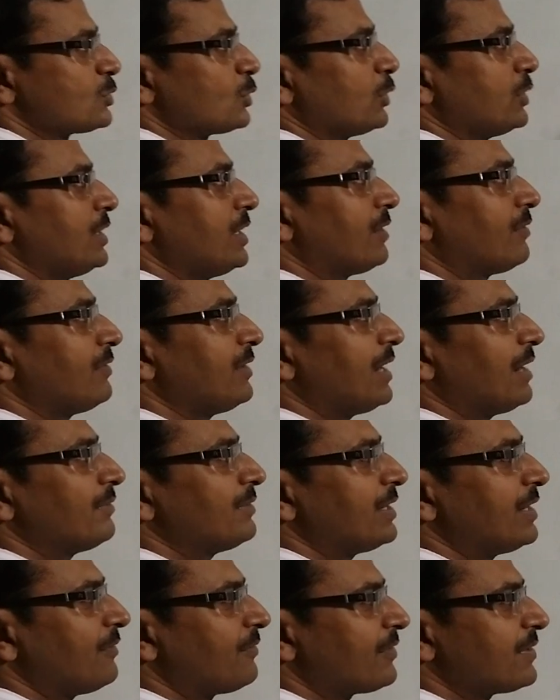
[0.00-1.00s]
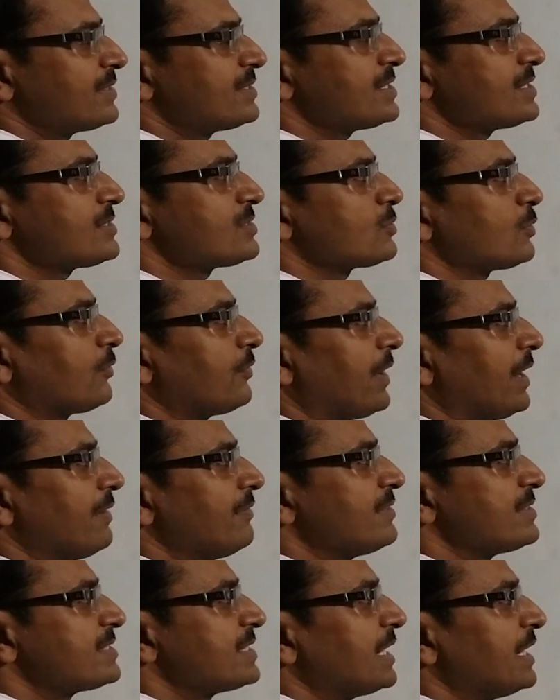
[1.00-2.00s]
So here we have the differences, so
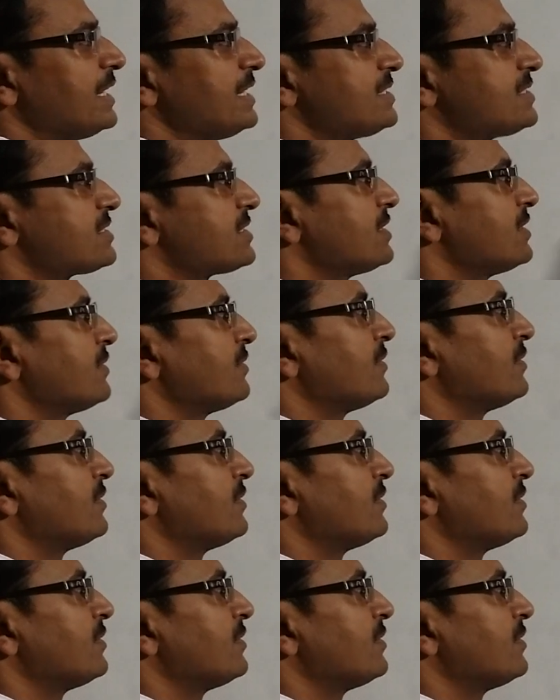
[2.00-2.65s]
5 is the least.